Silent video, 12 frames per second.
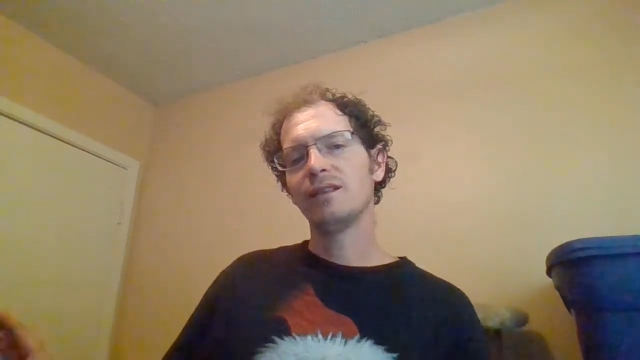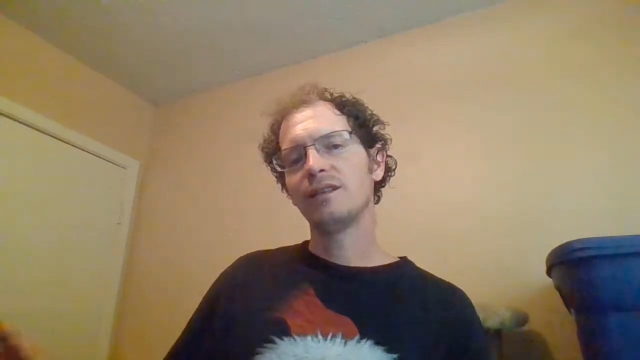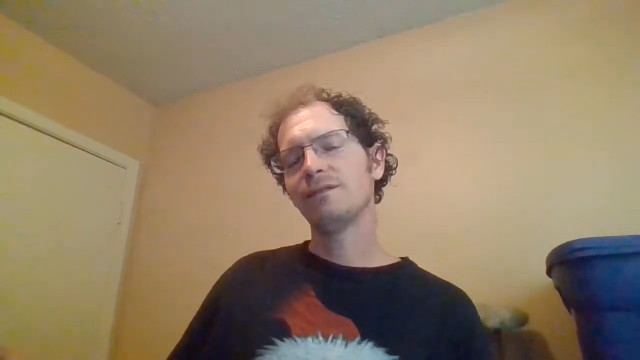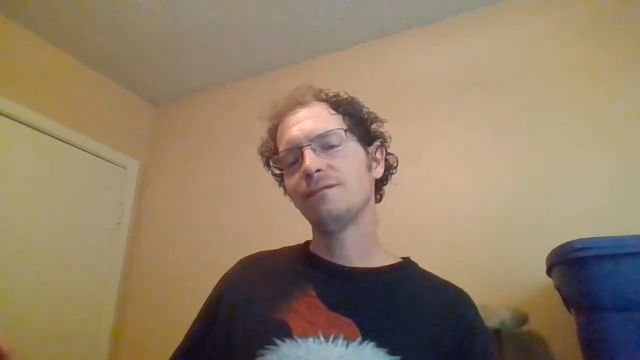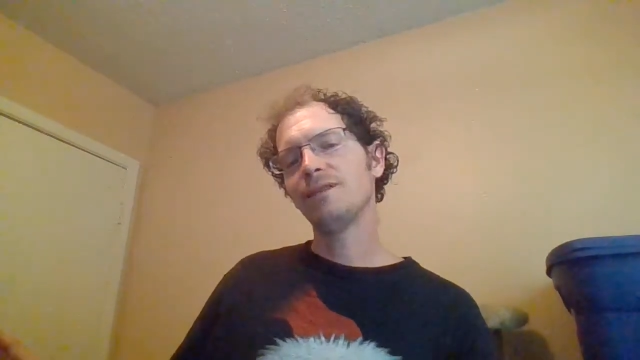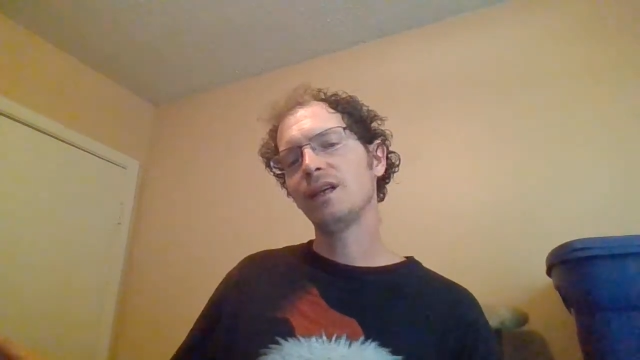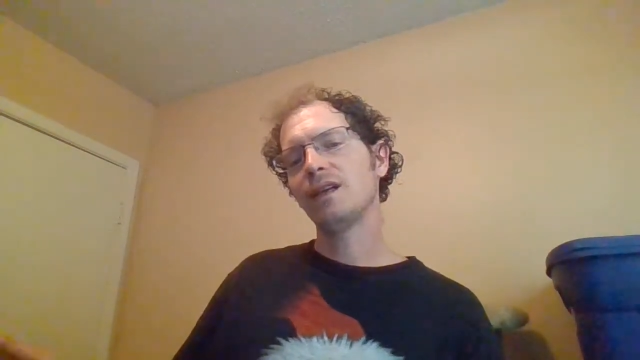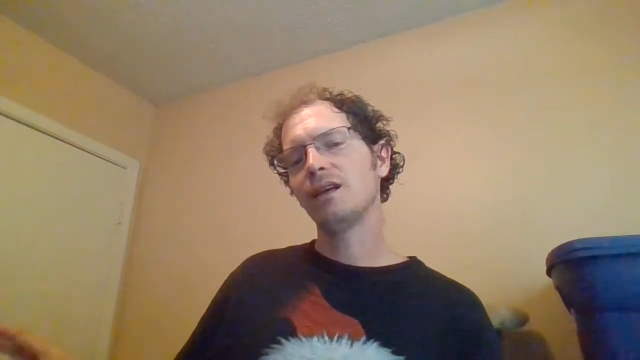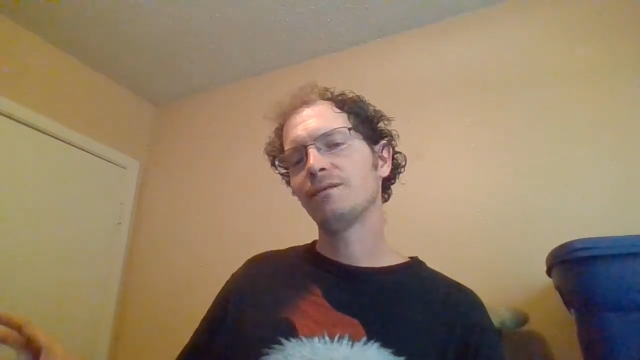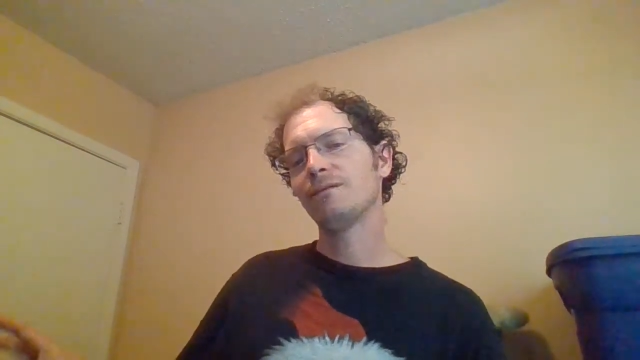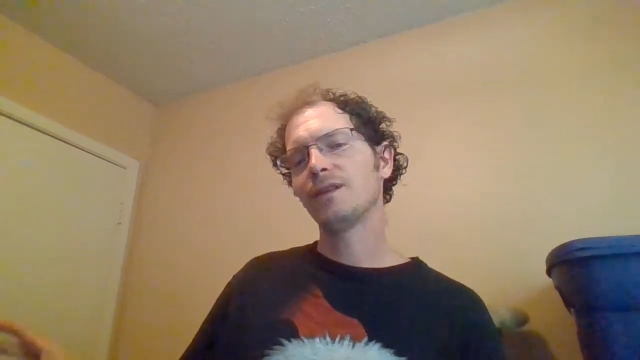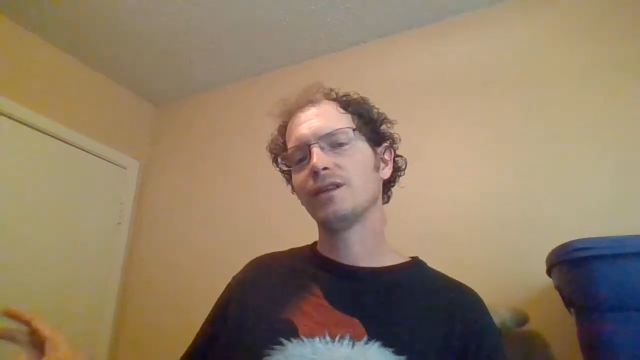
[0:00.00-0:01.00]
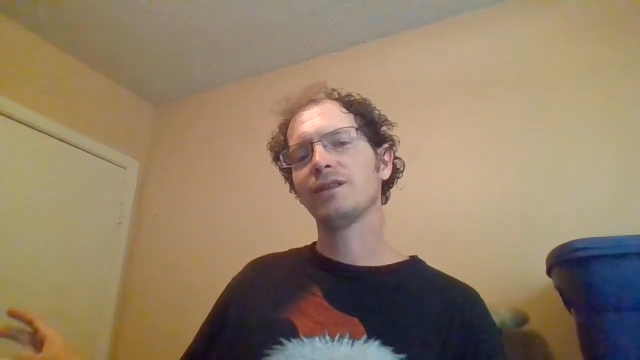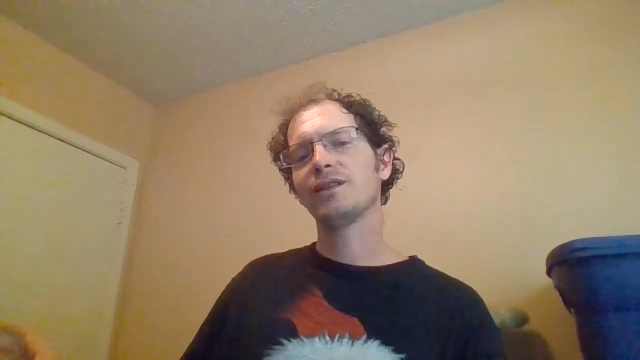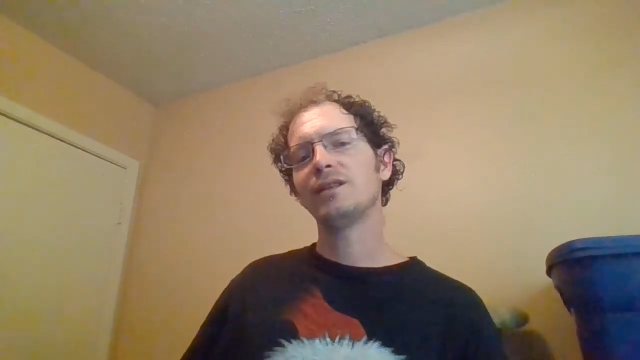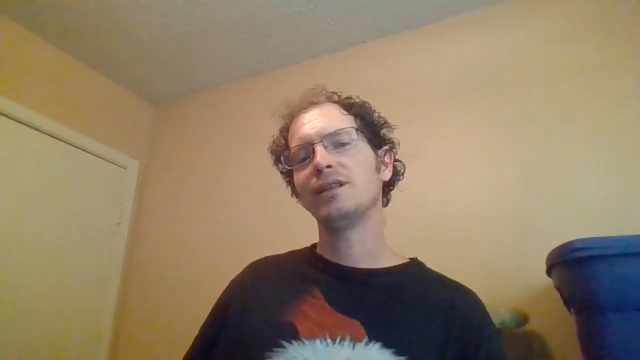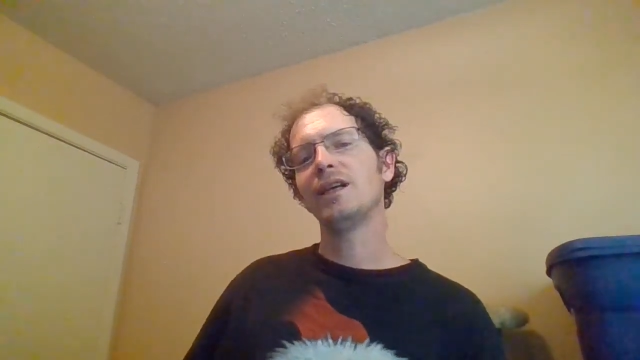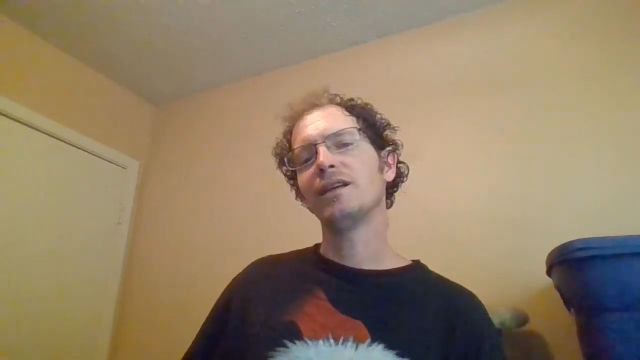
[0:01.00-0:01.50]
to fit a
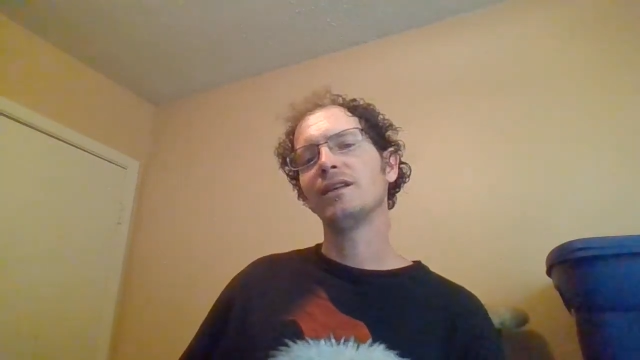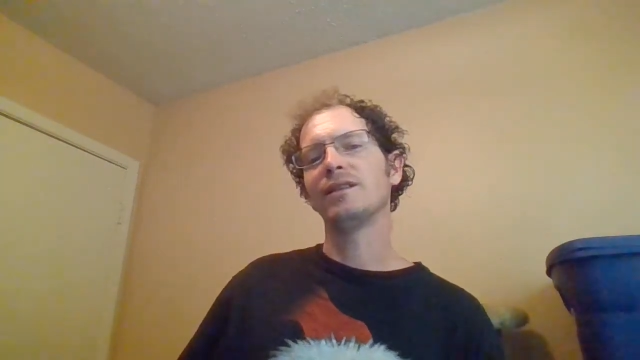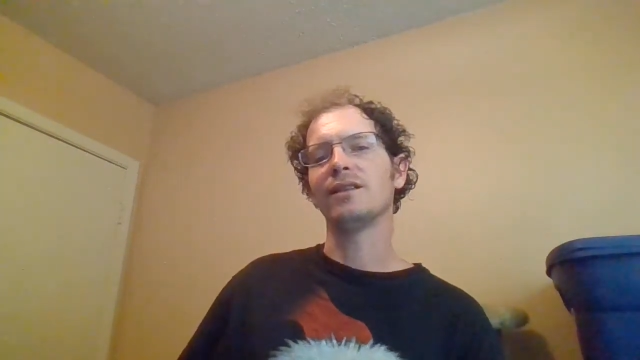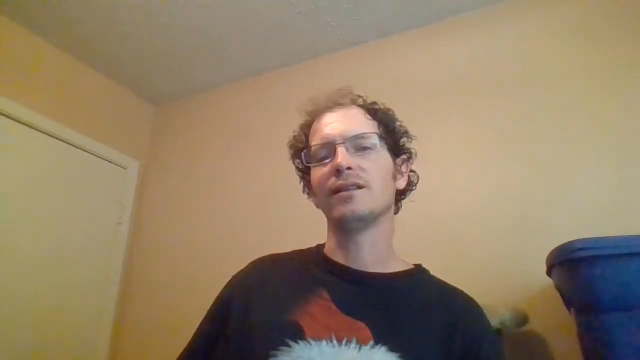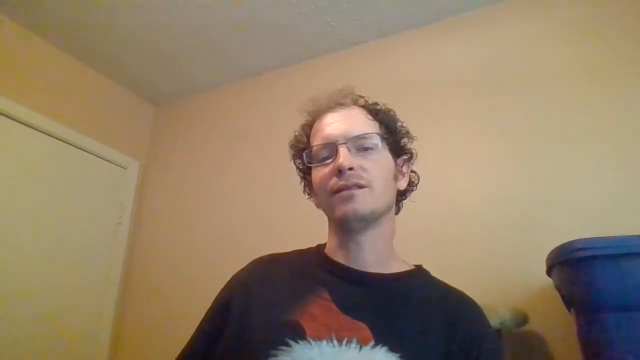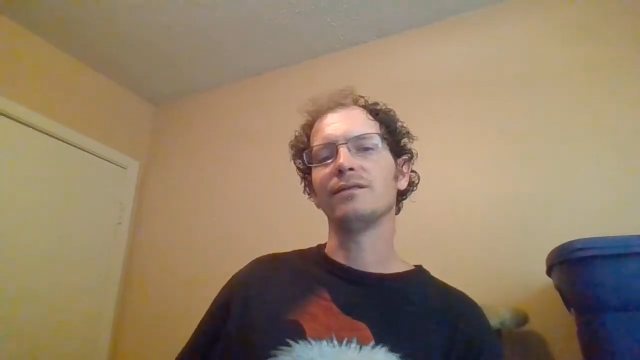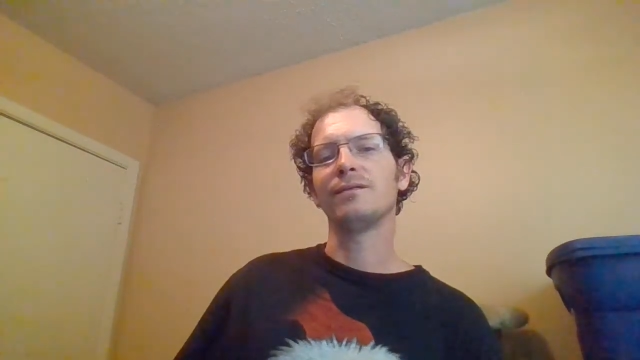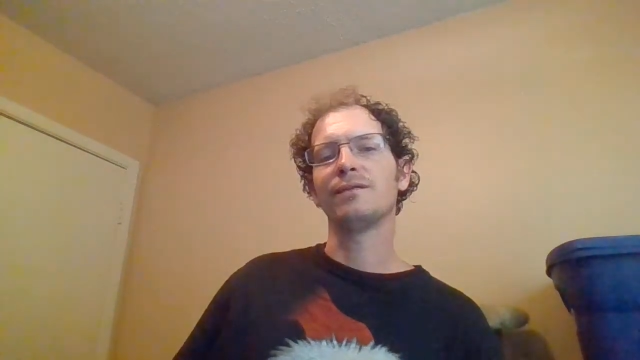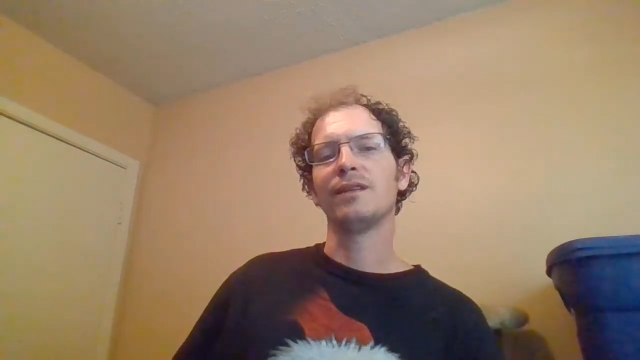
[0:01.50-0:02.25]
false narrative